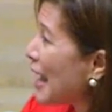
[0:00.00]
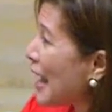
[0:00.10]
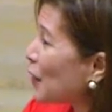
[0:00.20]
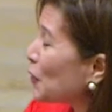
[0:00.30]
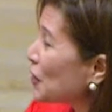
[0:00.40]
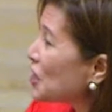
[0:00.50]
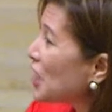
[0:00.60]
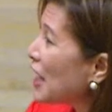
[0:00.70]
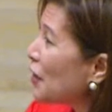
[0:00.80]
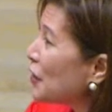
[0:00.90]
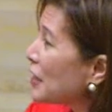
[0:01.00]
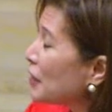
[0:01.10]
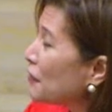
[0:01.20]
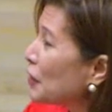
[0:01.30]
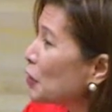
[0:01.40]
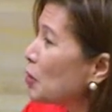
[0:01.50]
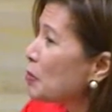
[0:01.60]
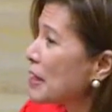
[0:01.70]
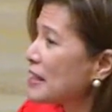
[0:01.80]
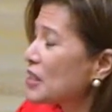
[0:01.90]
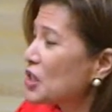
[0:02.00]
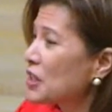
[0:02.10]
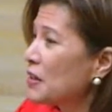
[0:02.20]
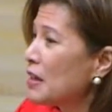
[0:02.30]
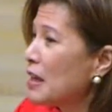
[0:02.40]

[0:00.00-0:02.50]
and Orange County and the federal bench,